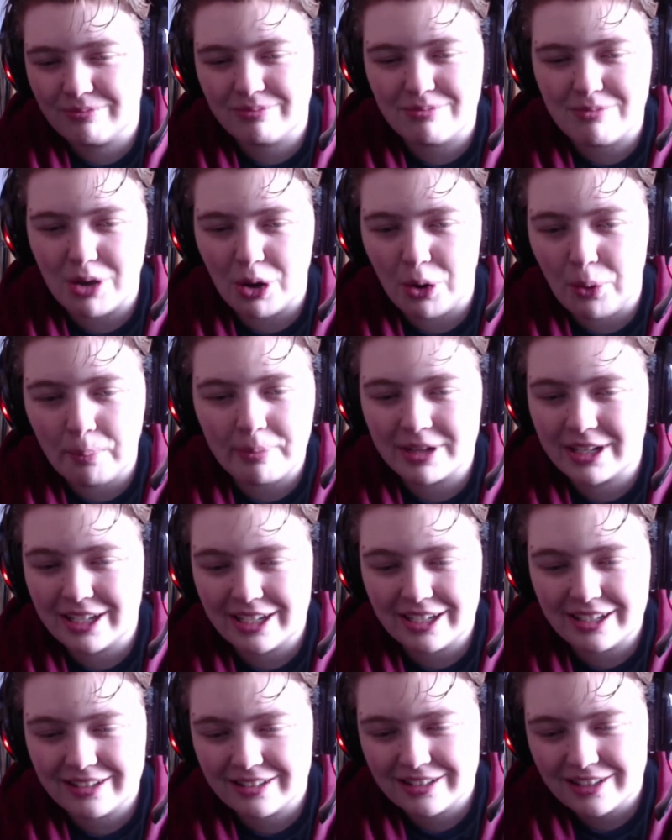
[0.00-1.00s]

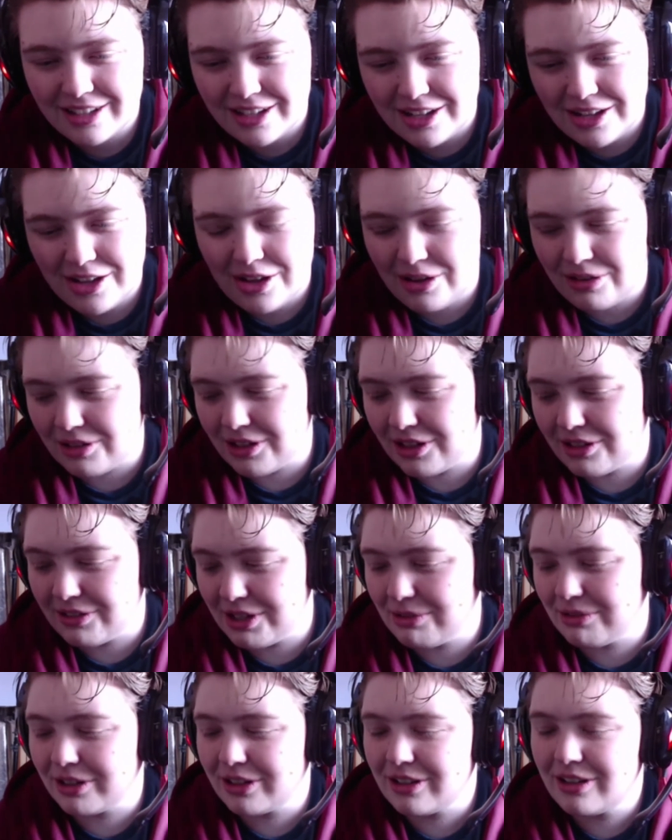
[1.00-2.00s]
opening, whatever
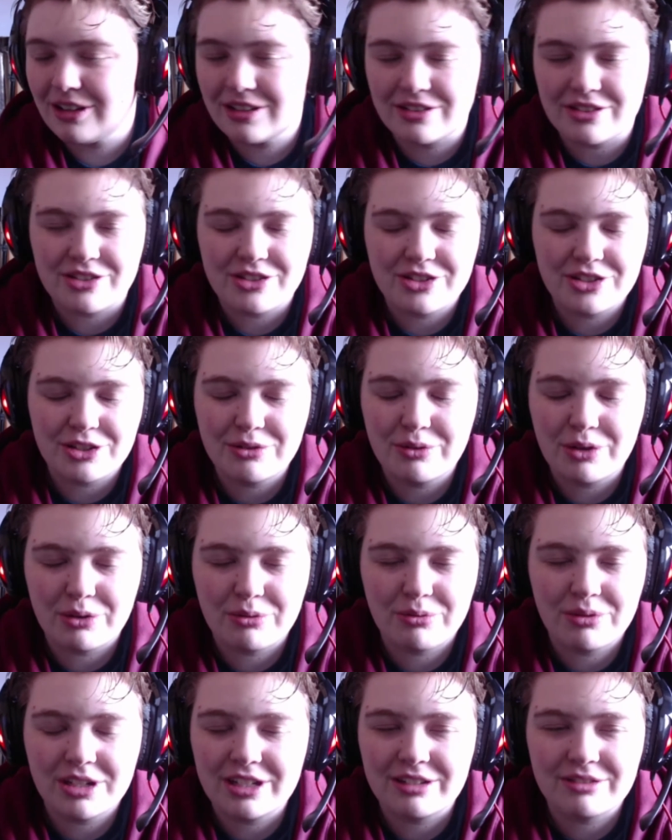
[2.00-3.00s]
you want to call it, the chute or
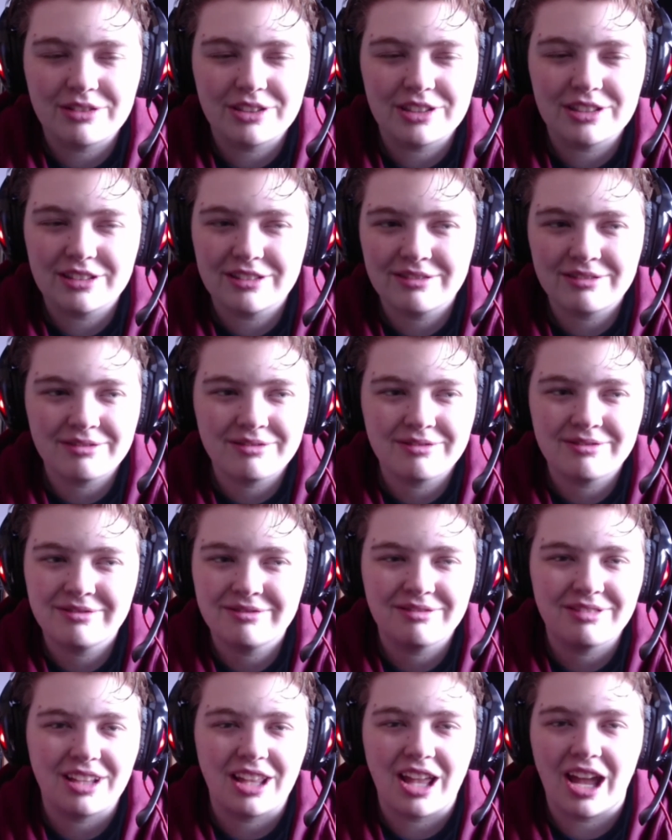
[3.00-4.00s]
whatever.
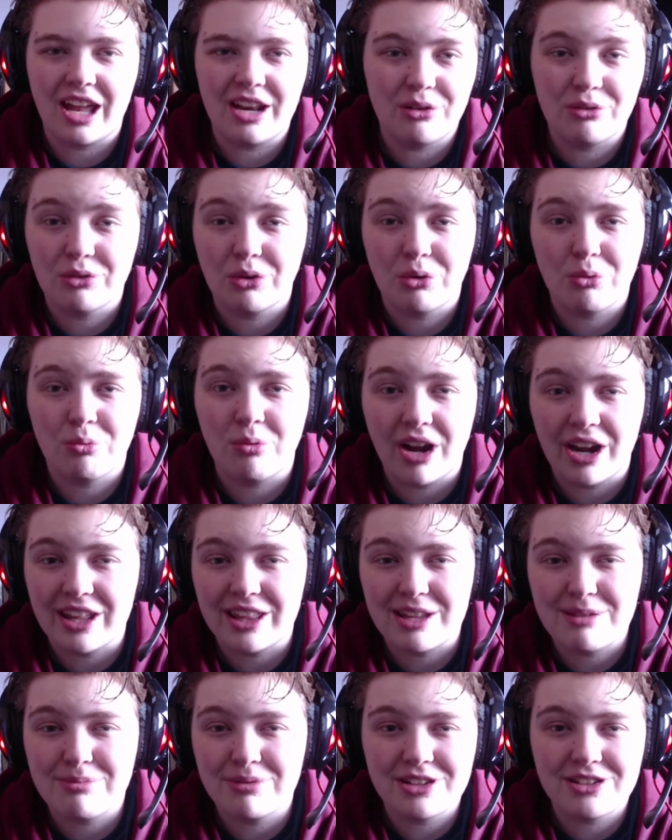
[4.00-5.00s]
I don't know why
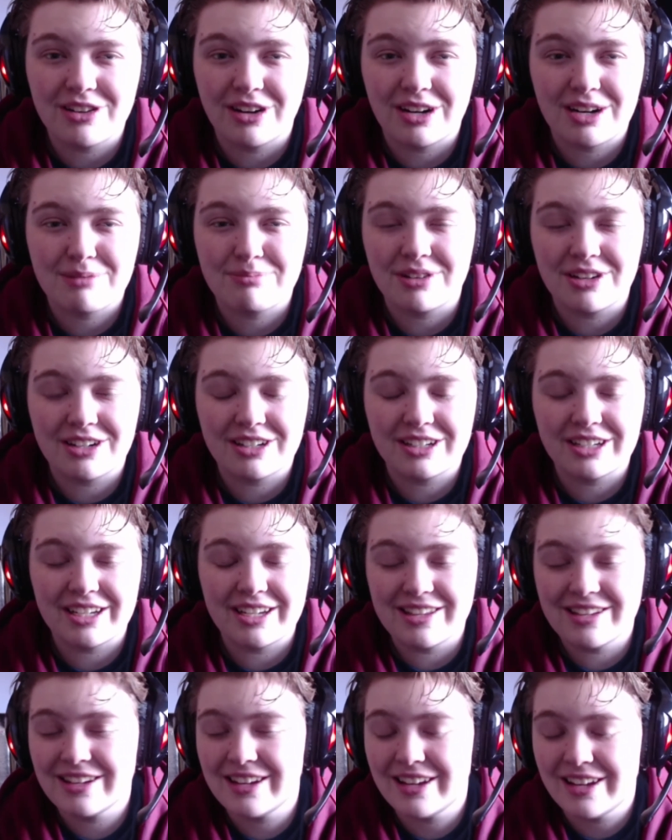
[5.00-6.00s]
they put tarp on
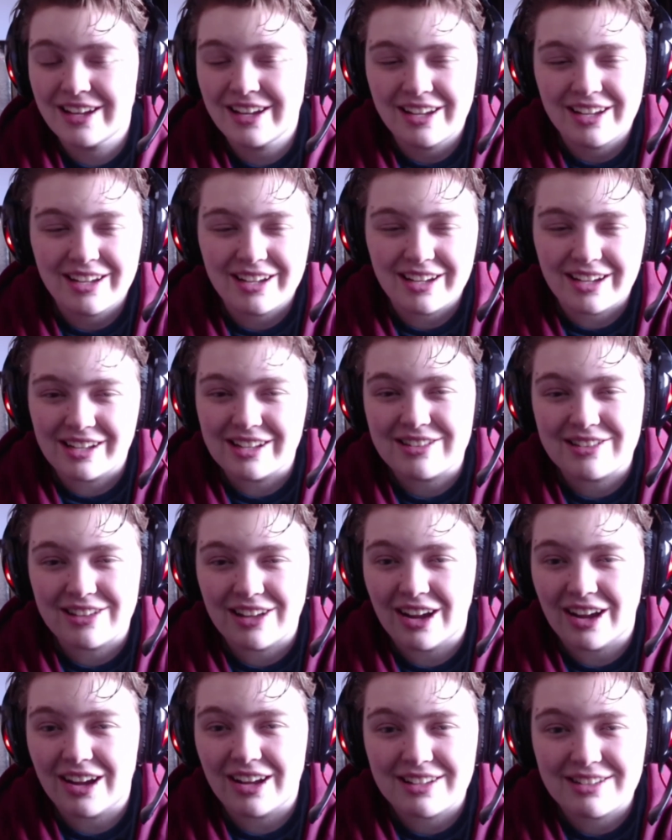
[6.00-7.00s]
it. It's
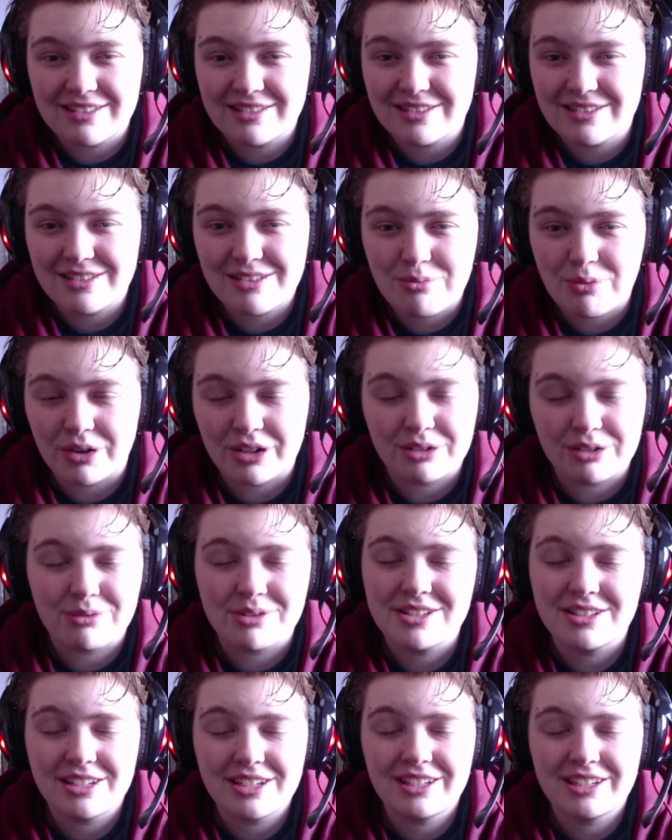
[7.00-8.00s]
not where it
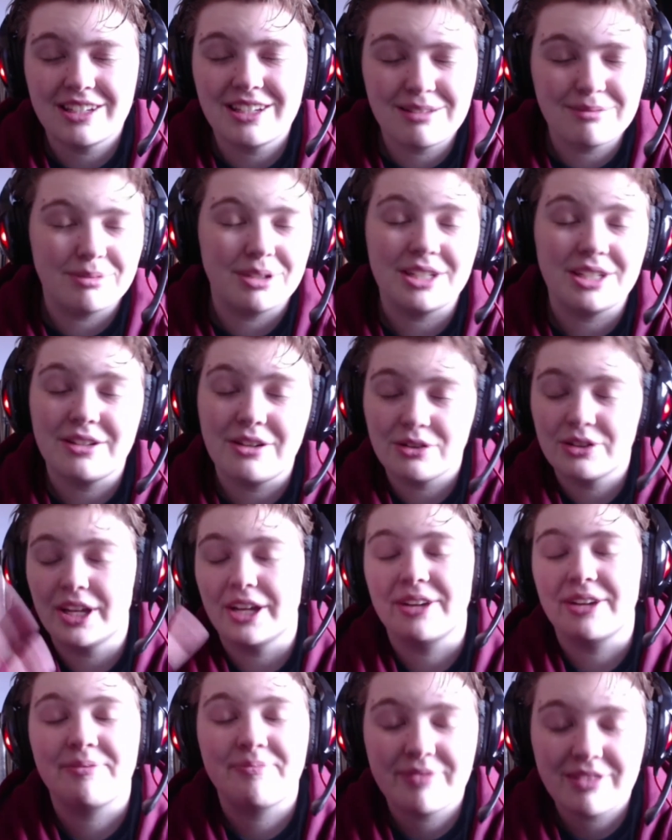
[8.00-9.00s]
was leaking, but
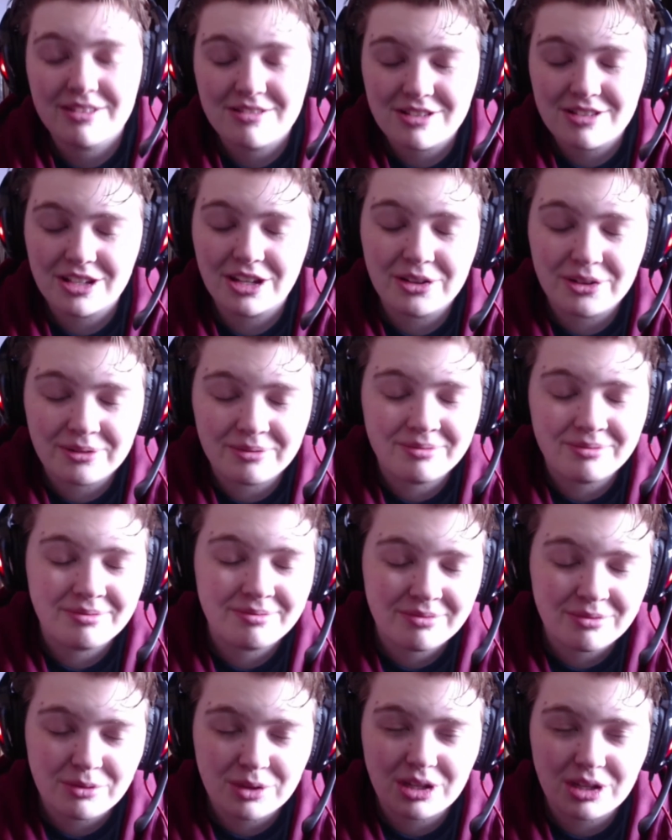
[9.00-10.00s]
okay. So
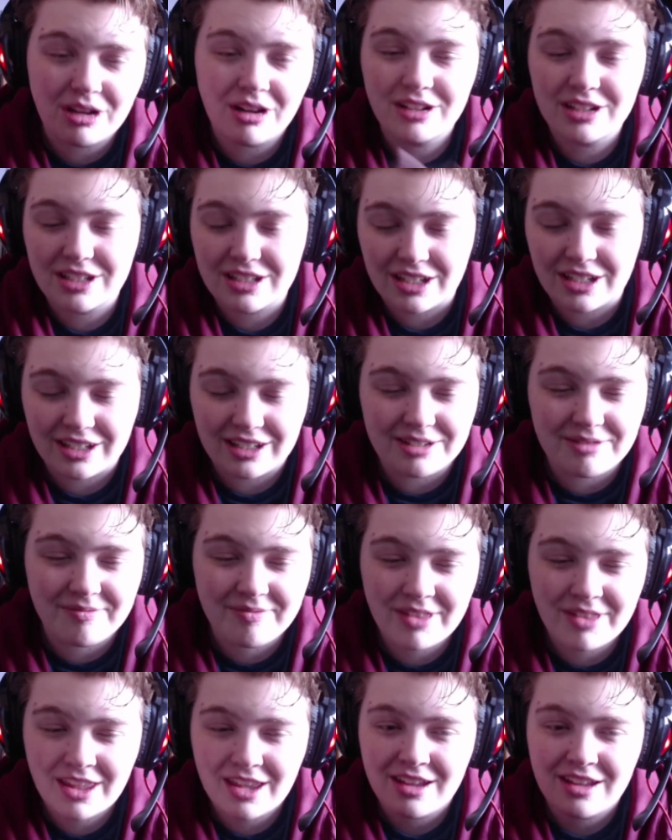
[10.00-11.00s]
we called it a night.
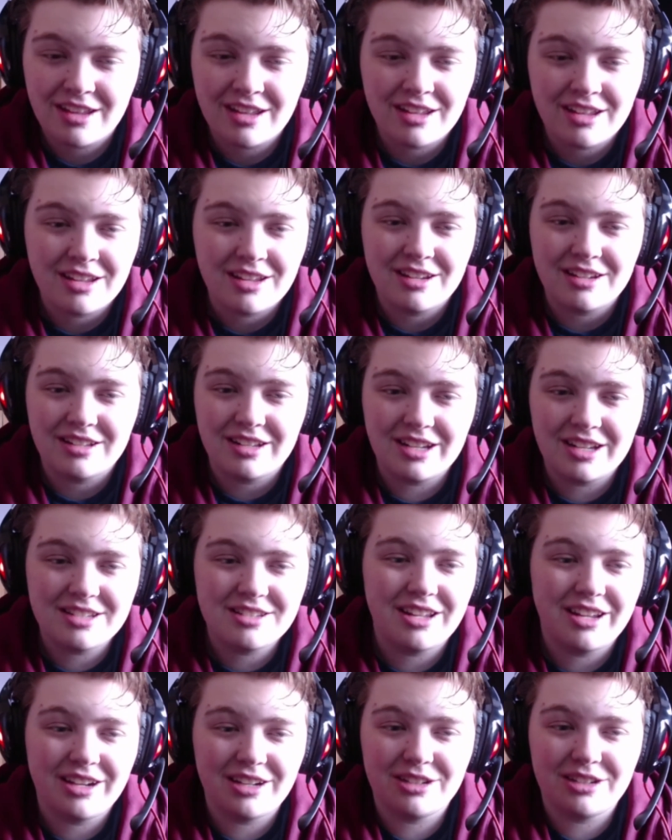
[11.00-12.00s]
It's
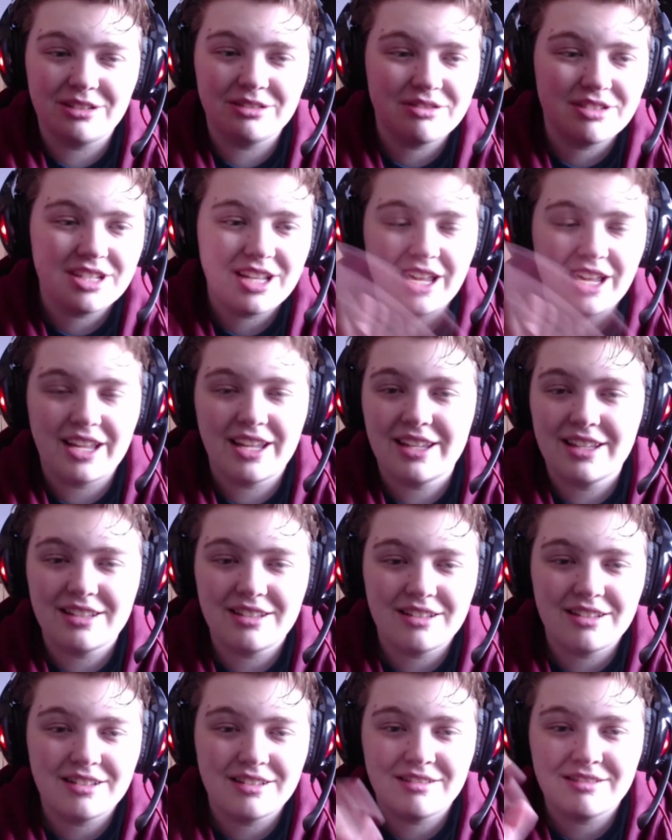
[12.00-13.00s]
now
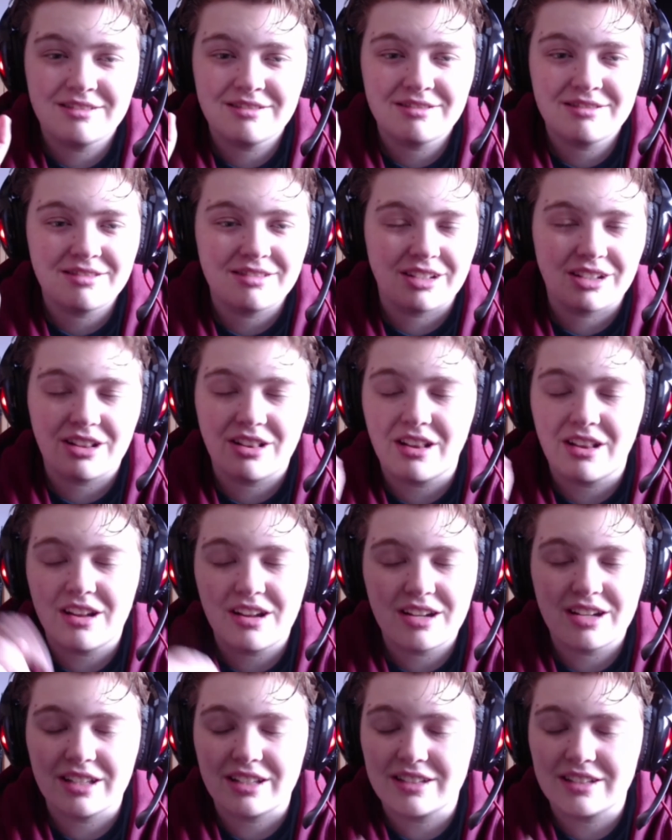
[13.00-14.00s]
10
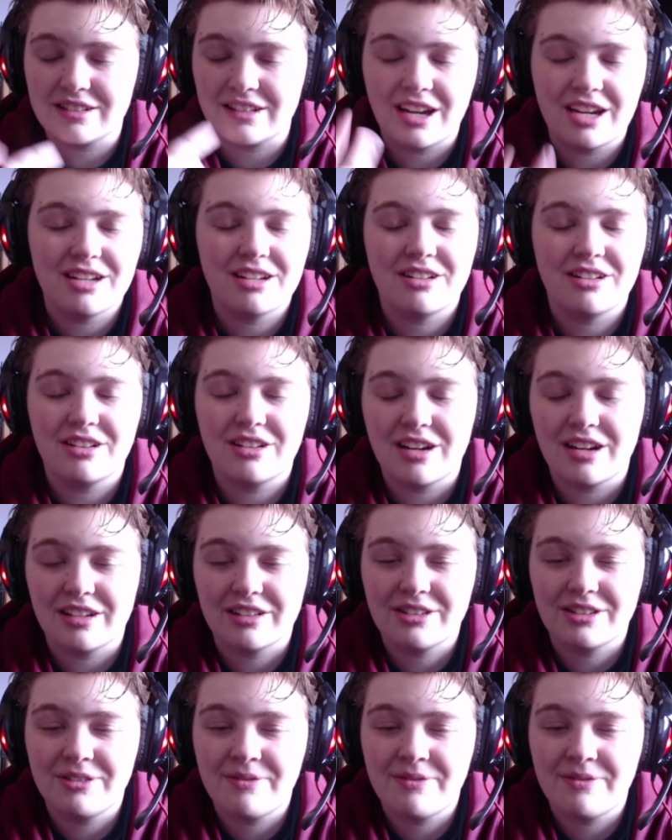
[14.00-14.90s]
o'clock, 9 o'clock.